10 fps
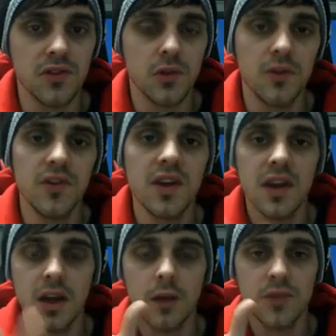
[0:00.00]
So if
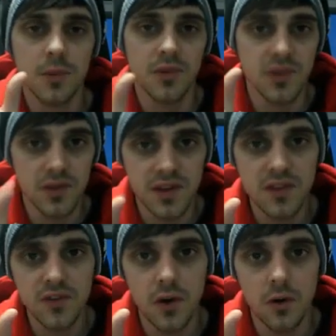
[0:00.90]
it comes up as a
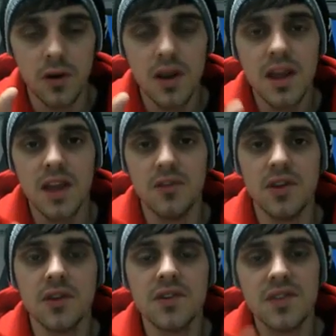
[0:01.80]
default, if it
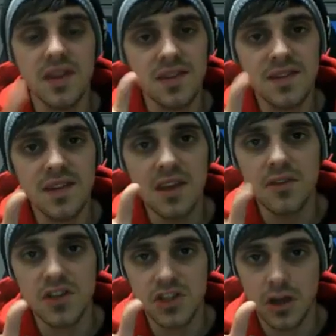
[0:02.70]
doesn't say Steve
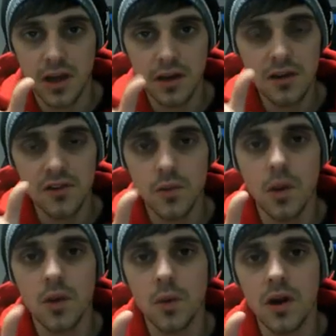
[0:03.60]
in China as
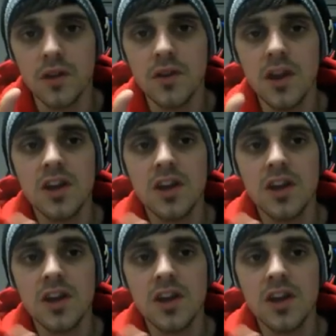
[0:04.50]
one word,